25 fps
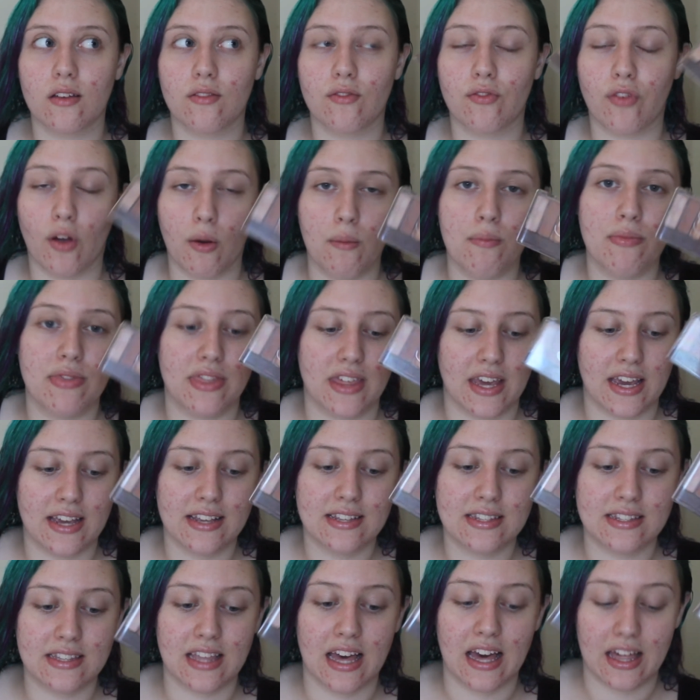from
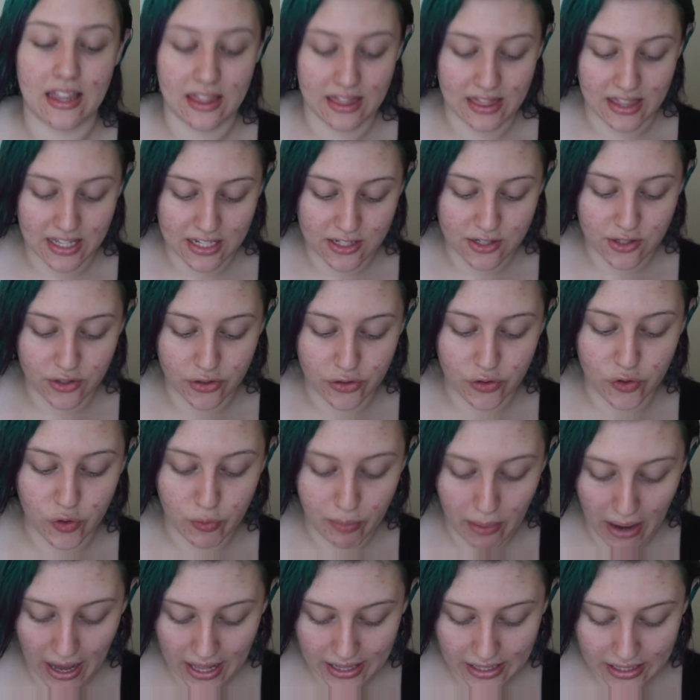this, that this
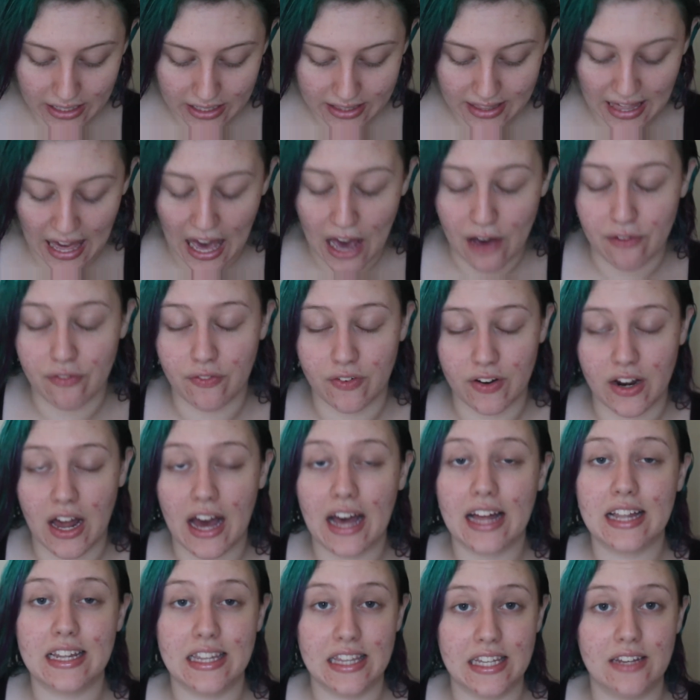new palette, the
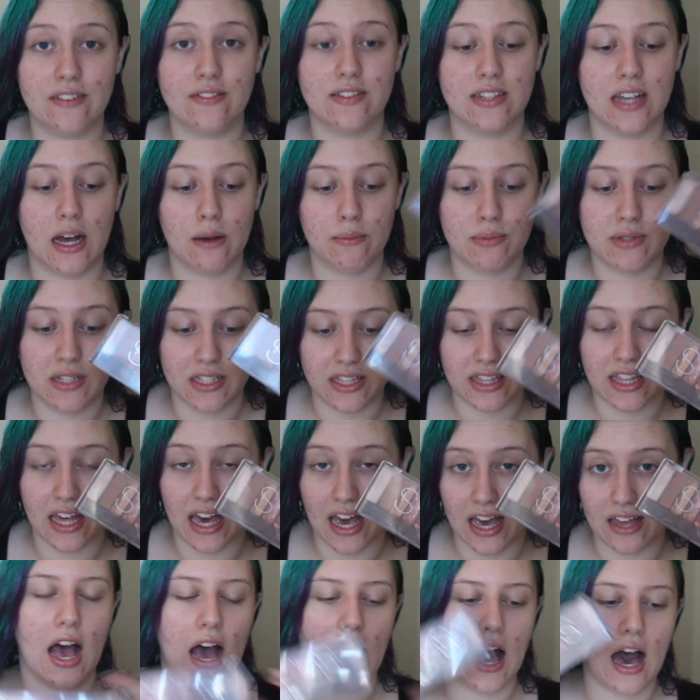Aphrodite, lives up to
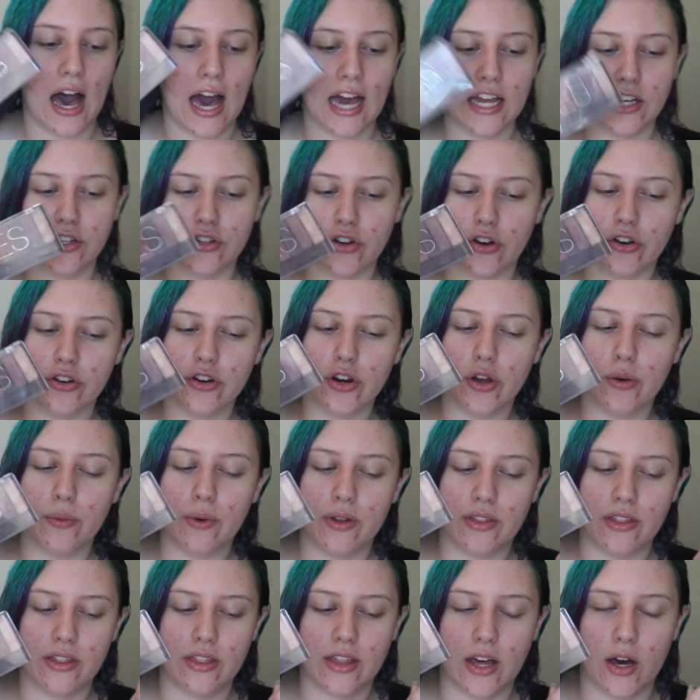that. I don't know
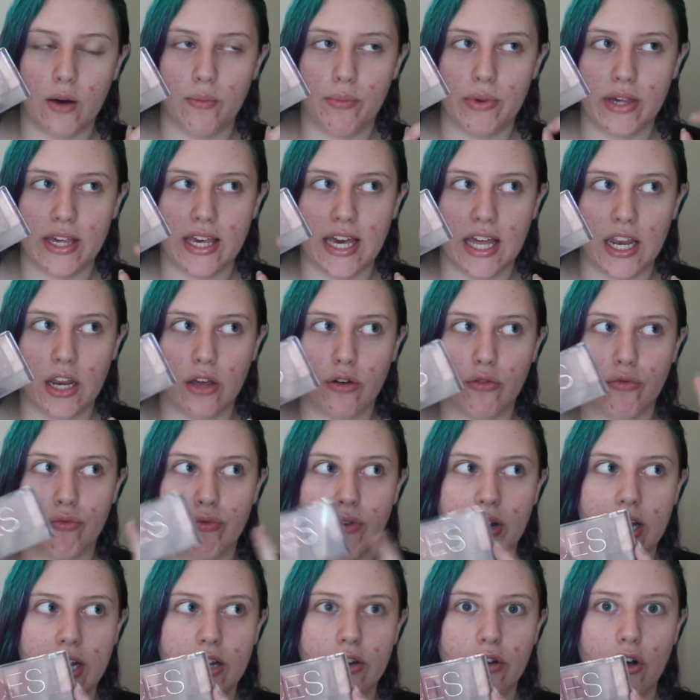whether they'll be getting
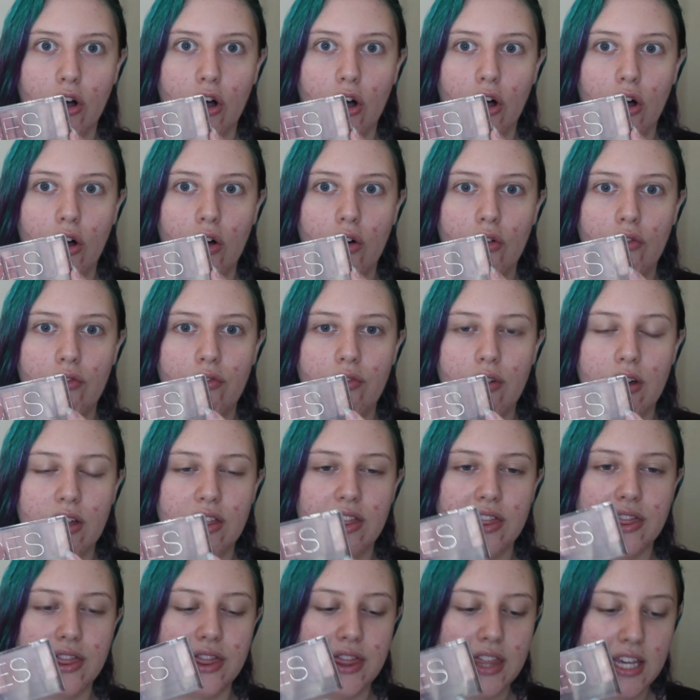rid of
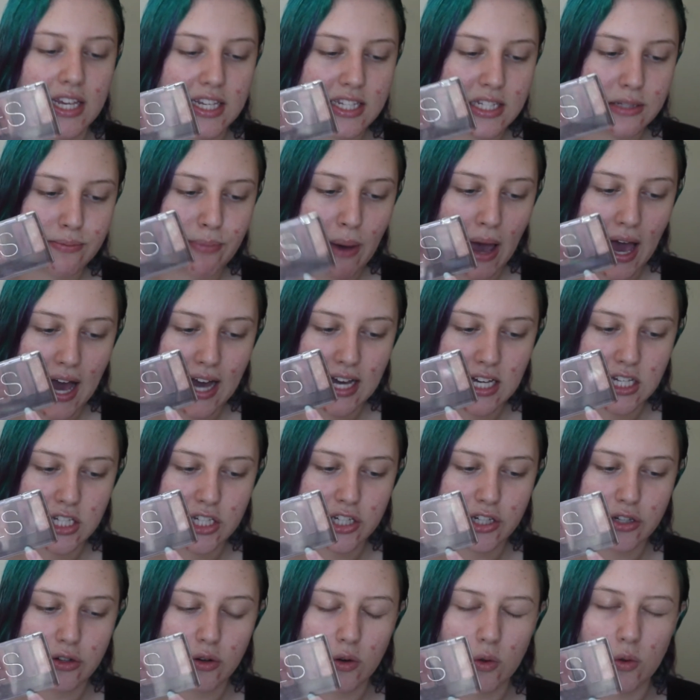this
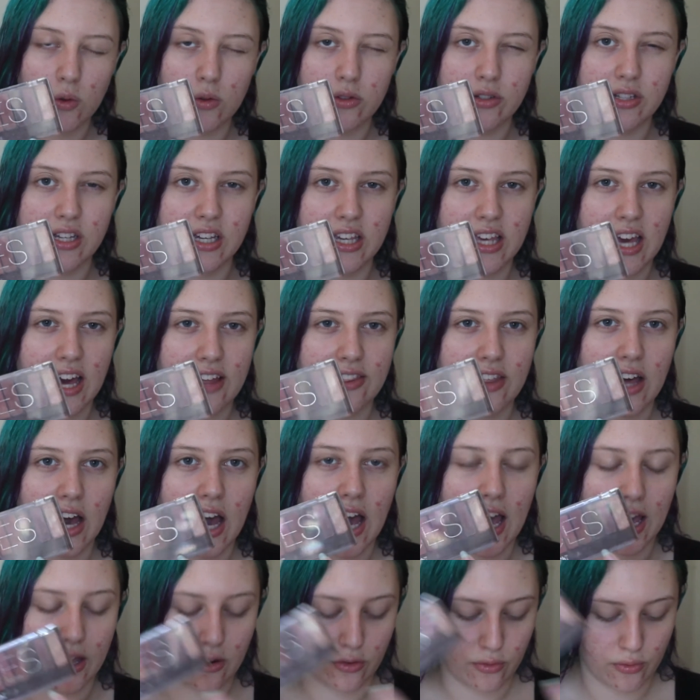packaging altogether
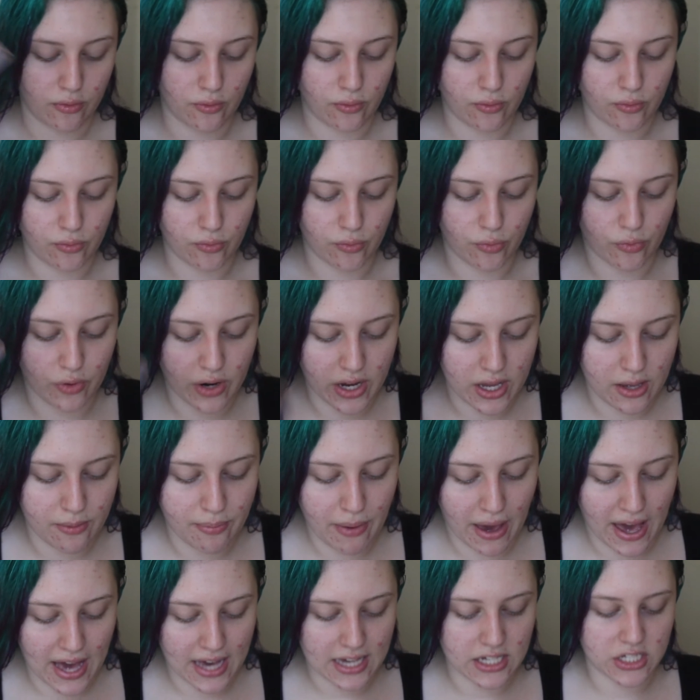and
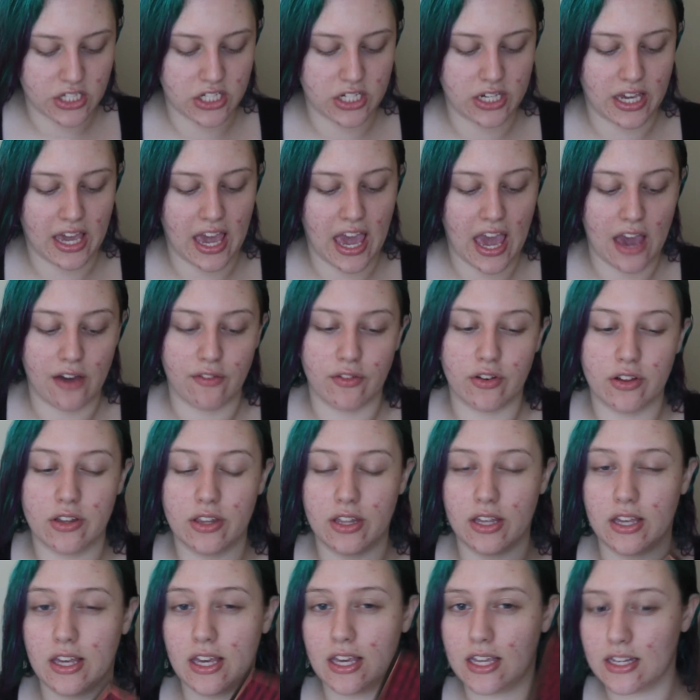repackaging
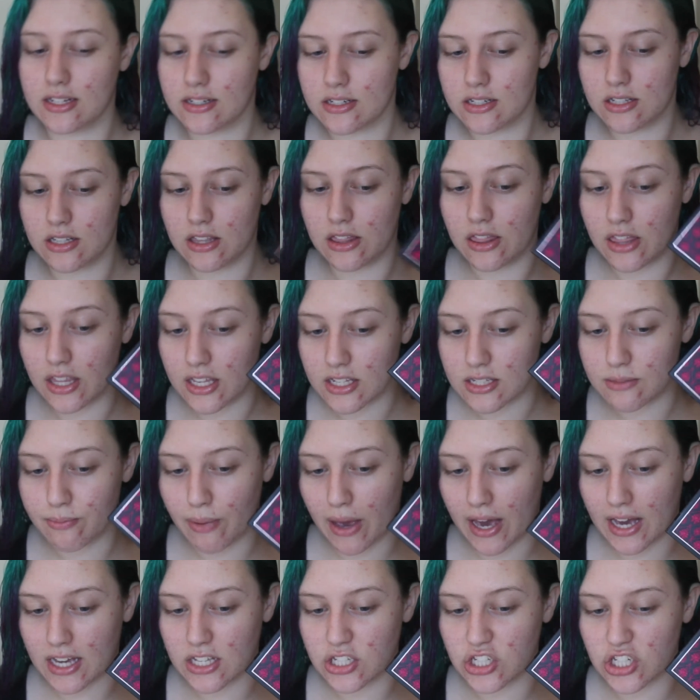everything into this
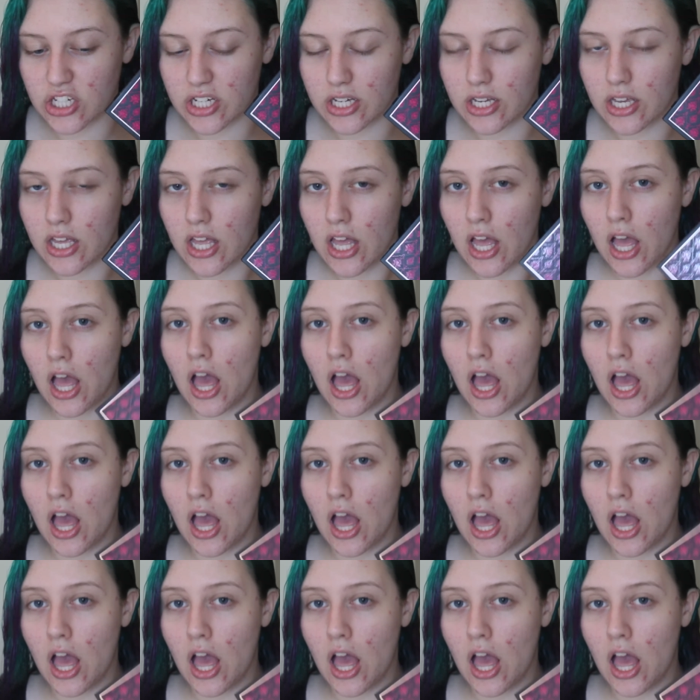packaging.